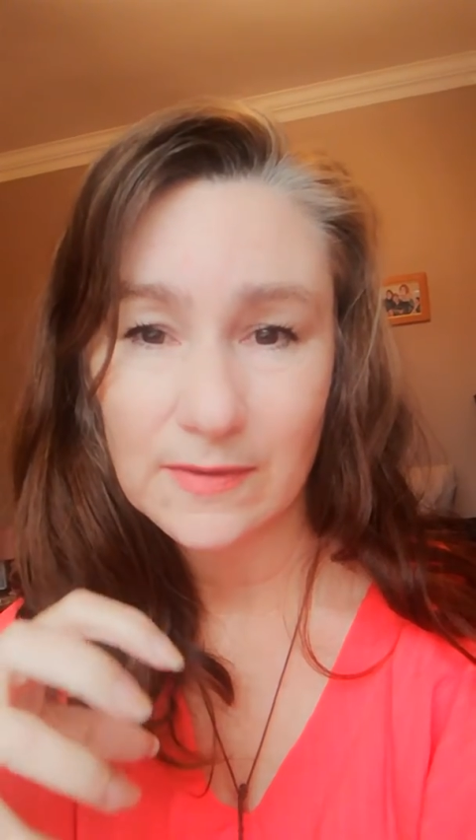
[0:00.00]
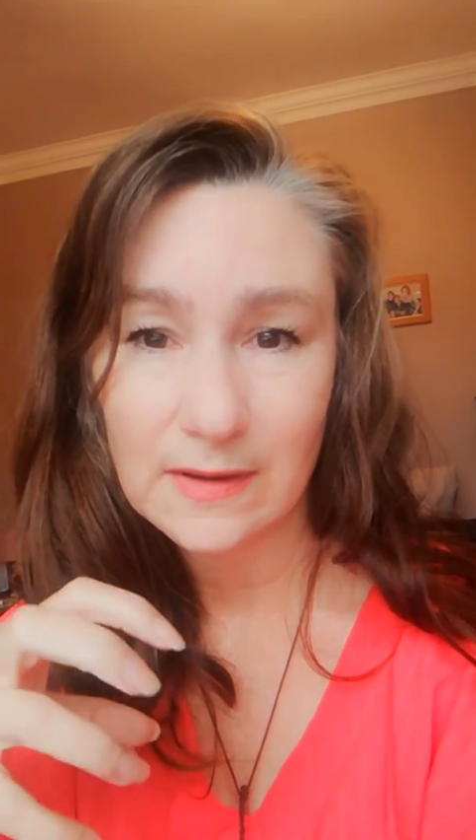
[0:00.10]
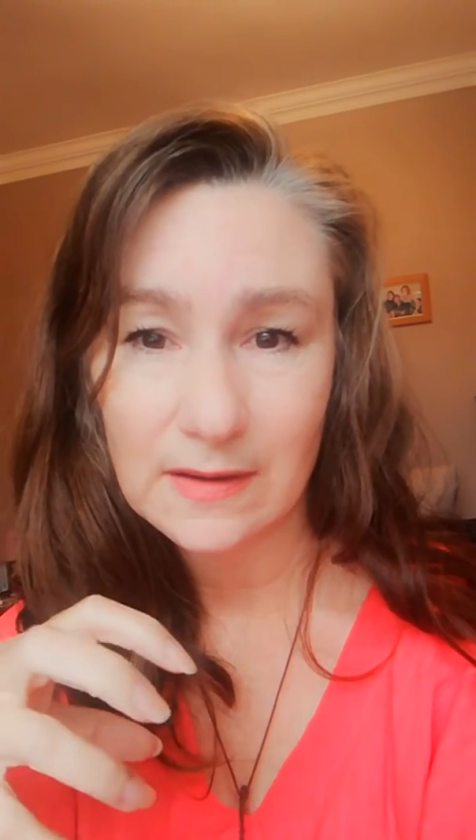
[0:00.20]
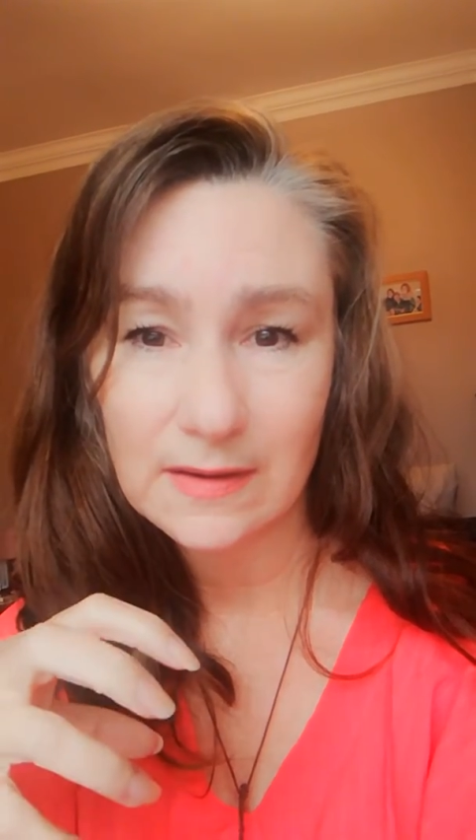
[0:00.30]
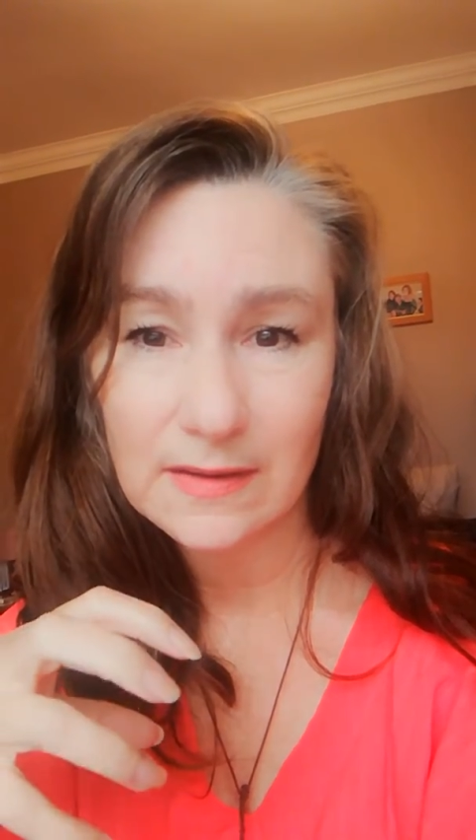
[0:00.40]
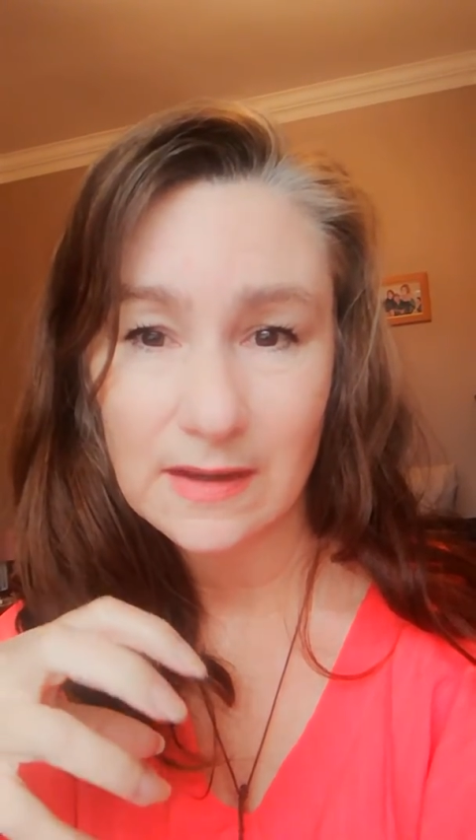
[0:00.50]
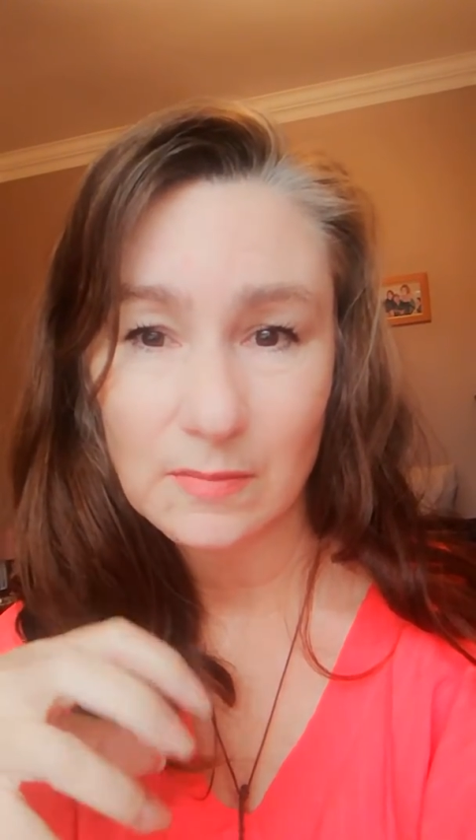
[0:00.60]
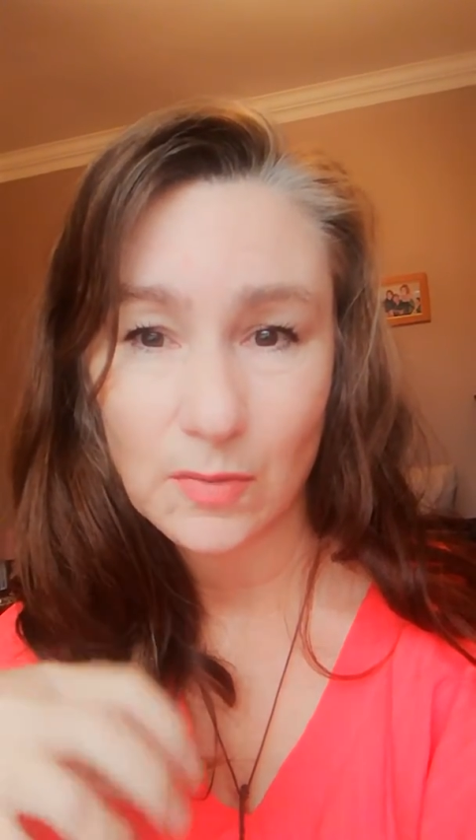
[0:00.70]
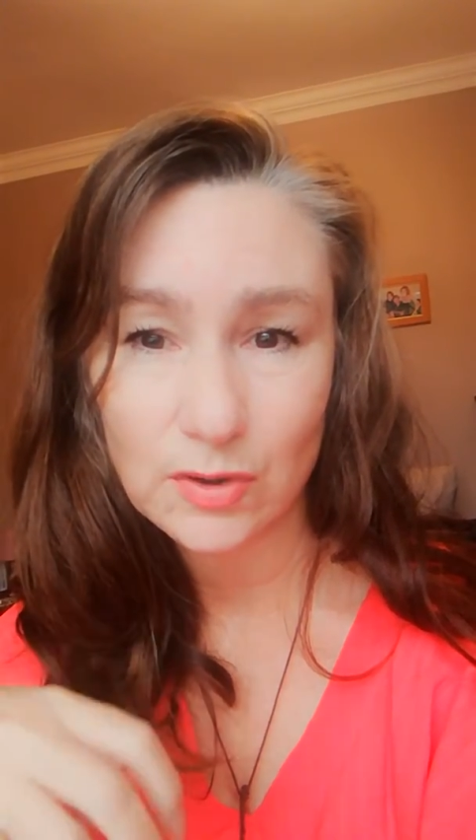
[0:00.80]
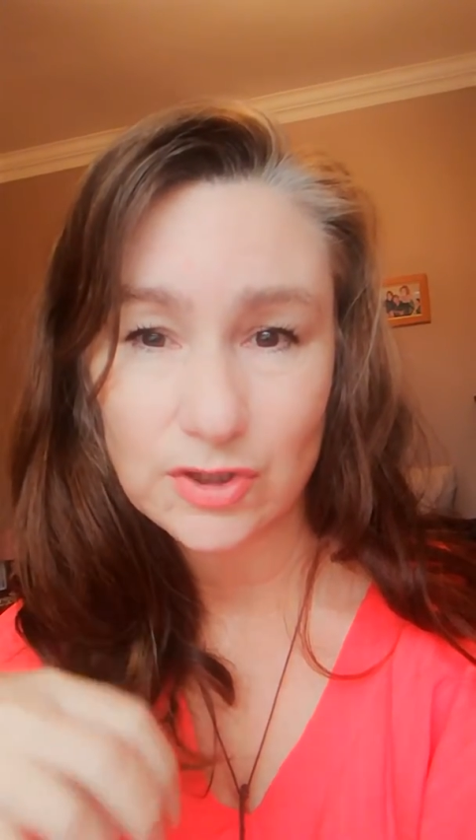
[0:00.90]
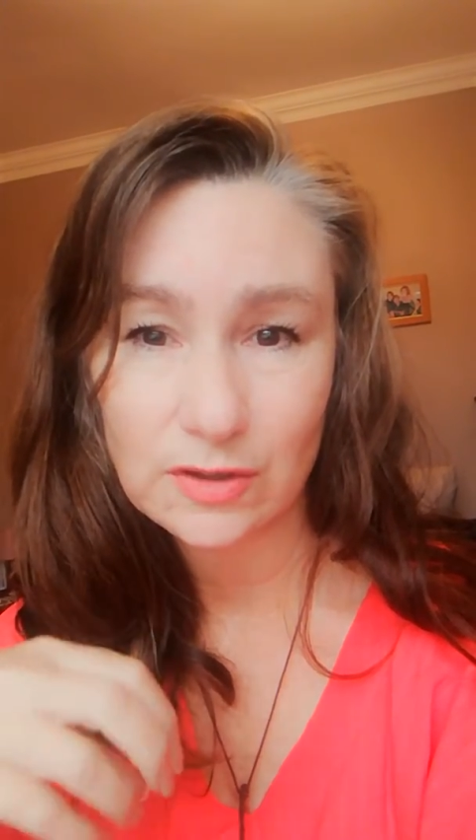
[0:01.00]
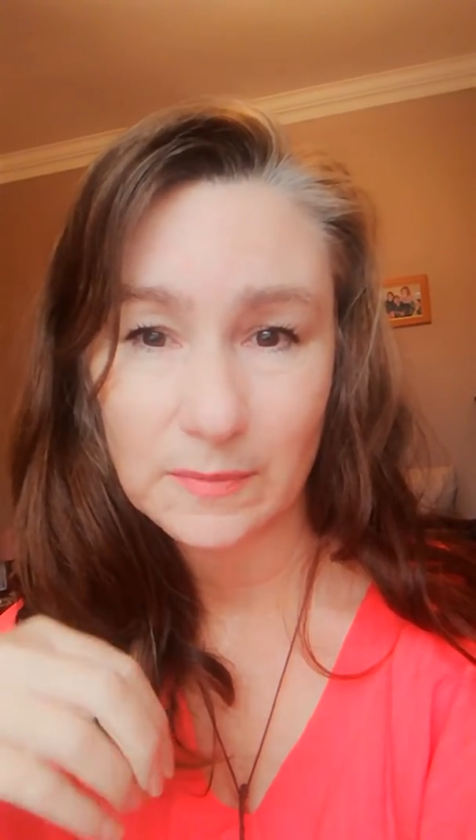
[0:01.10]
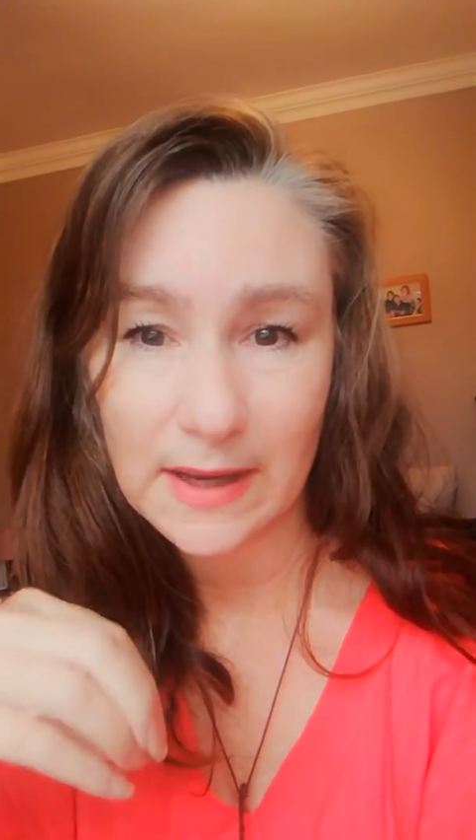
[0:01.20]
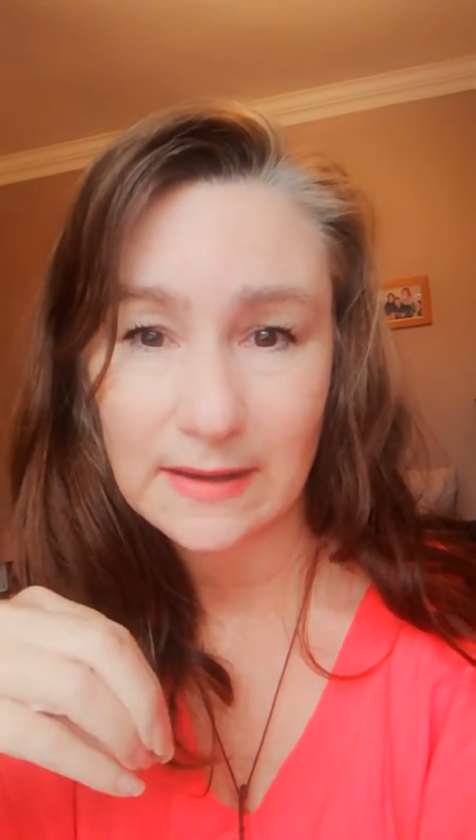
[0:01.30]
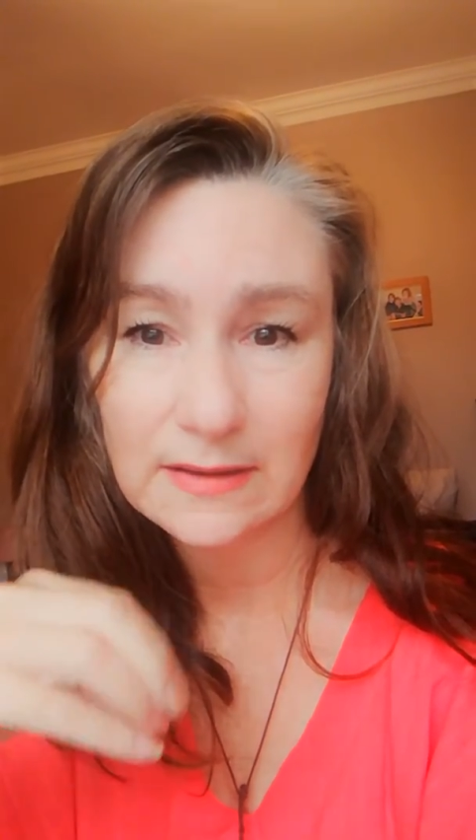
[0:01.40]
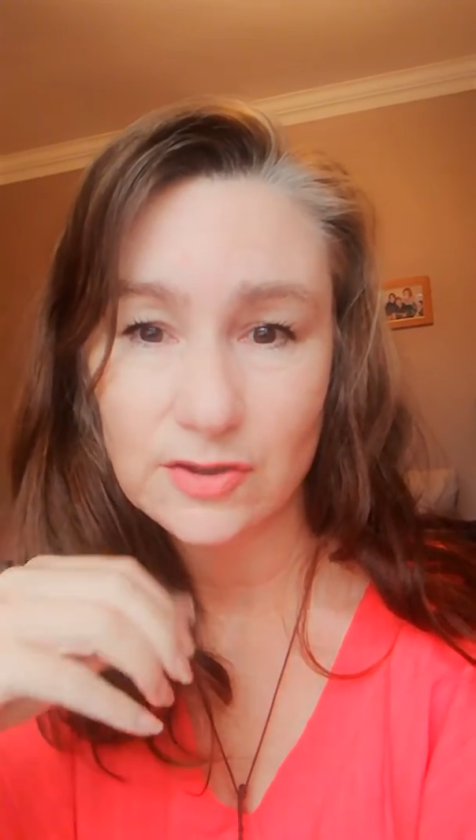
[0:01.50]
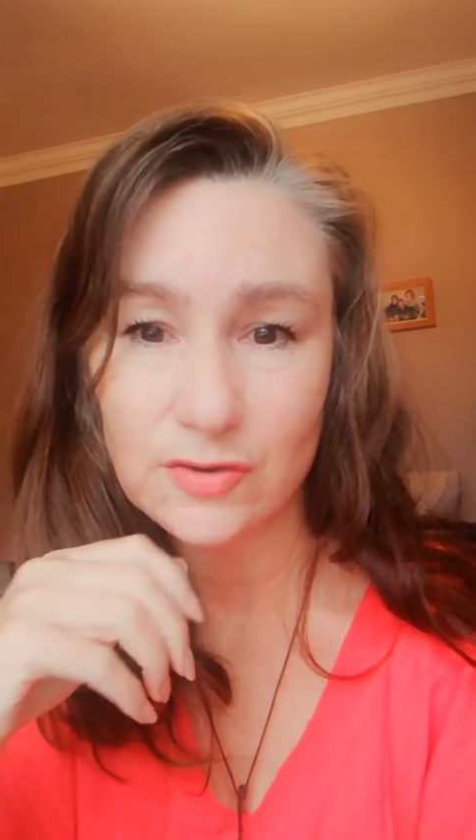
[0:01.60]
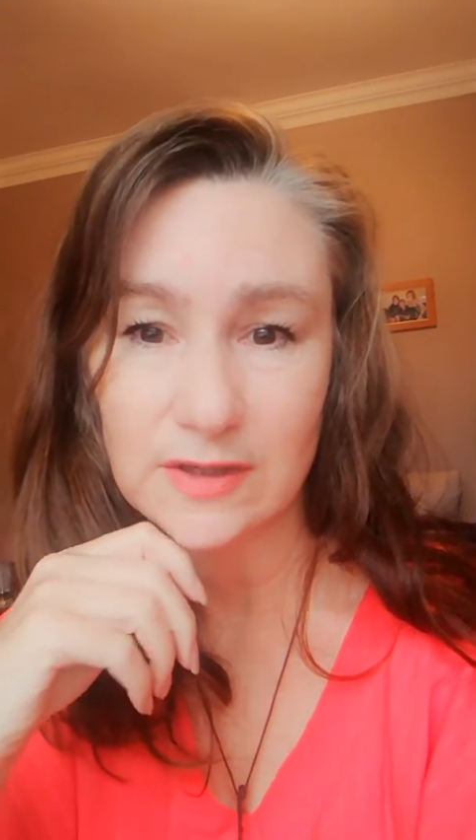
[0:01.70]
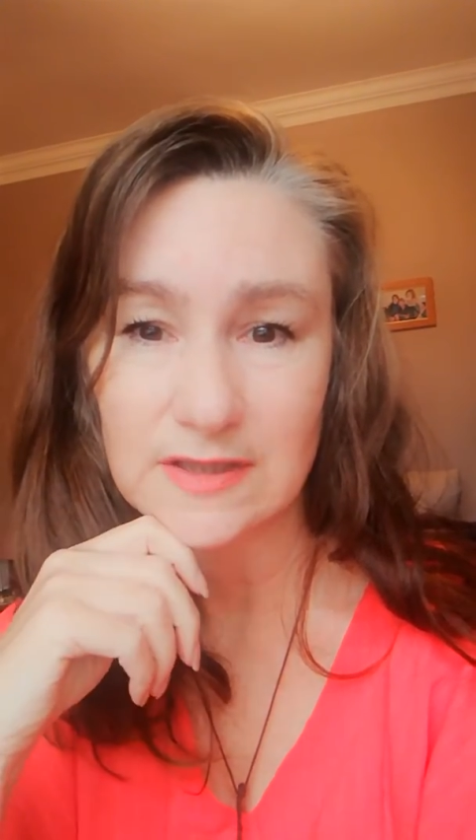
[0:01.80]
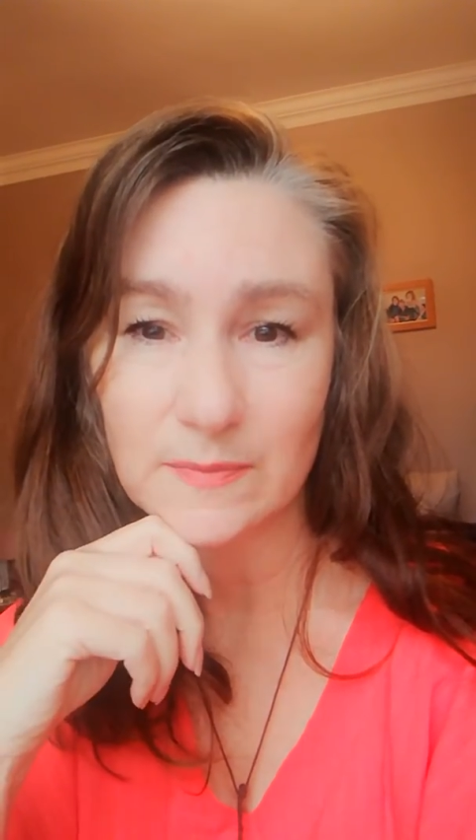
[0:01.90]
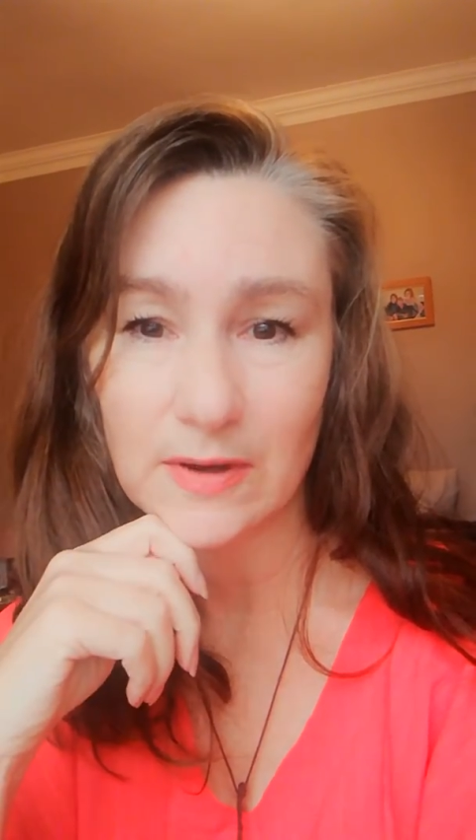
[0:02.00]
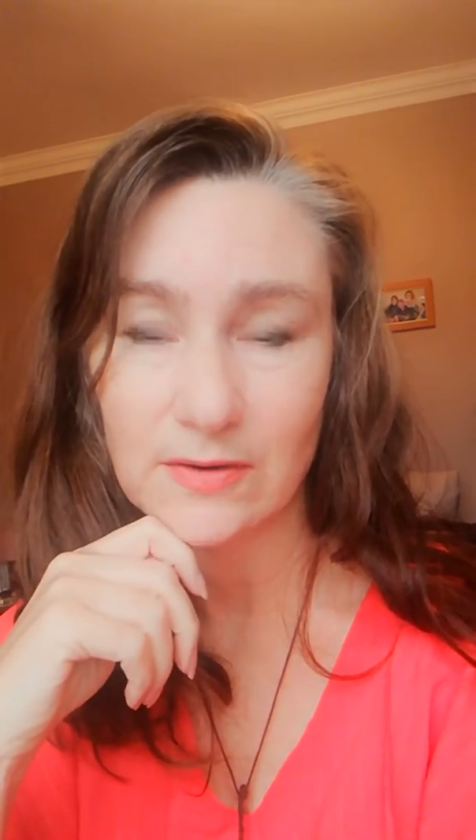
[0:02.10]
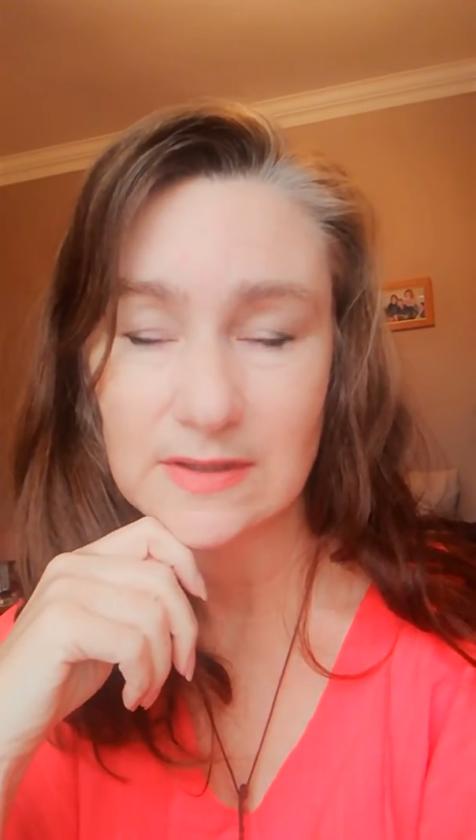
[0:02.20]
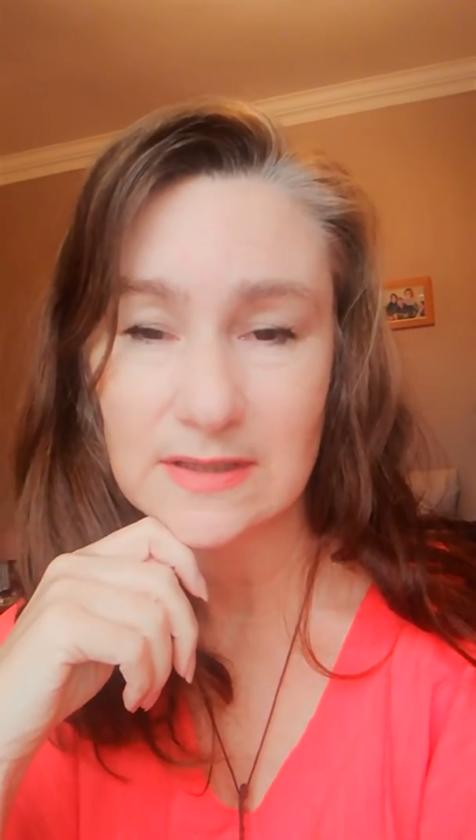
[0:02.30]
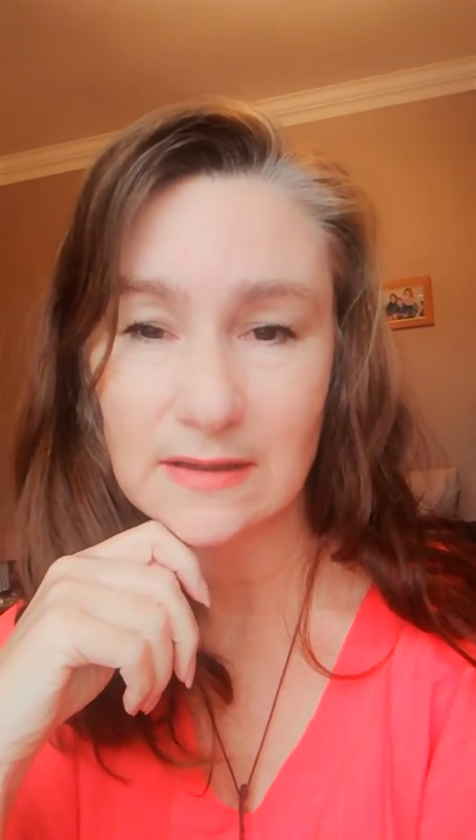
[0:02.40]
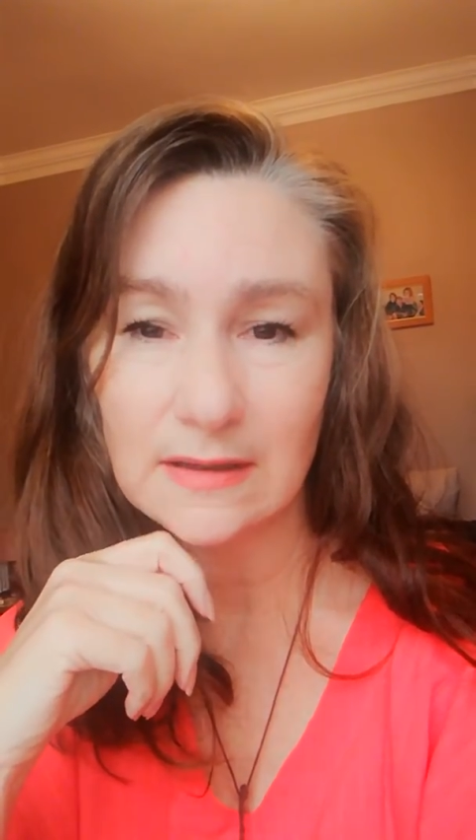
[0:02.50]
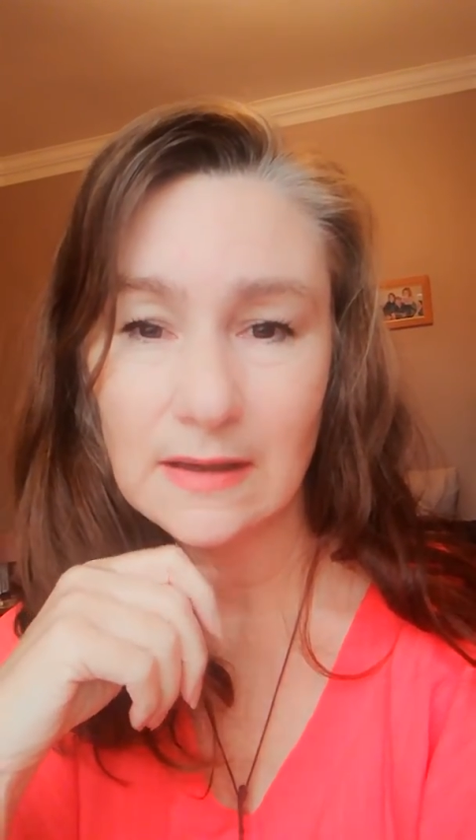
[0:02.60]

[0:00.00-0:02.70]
the emotional pain that you're experiencing.